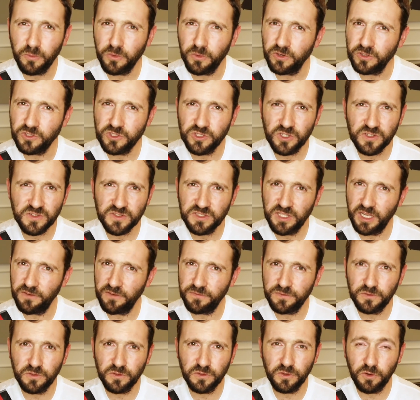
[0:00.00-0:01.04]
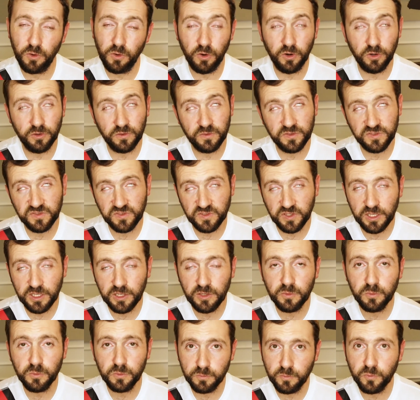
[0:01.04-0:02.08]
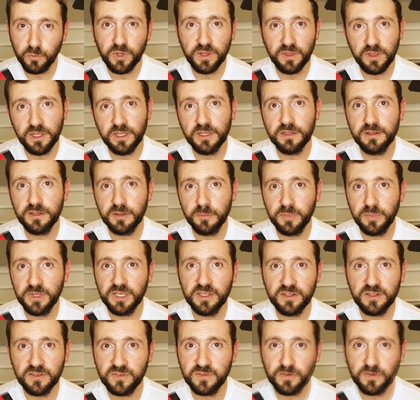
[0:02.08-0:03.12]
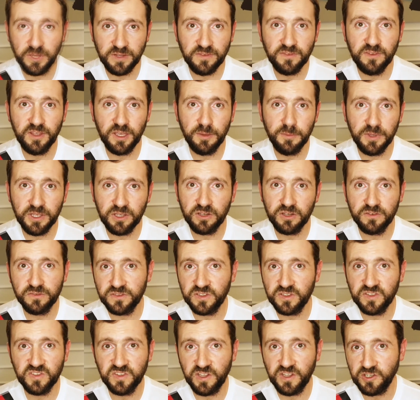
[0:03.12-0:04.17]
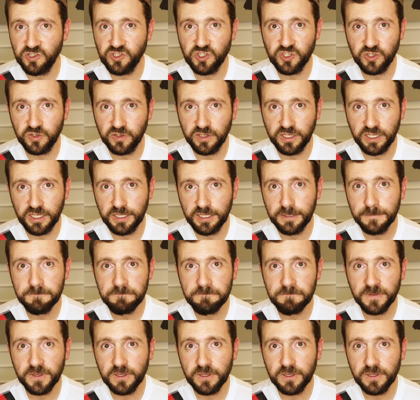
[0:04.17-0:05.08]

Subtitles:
We're just after or still within the biggest pandemic of the century.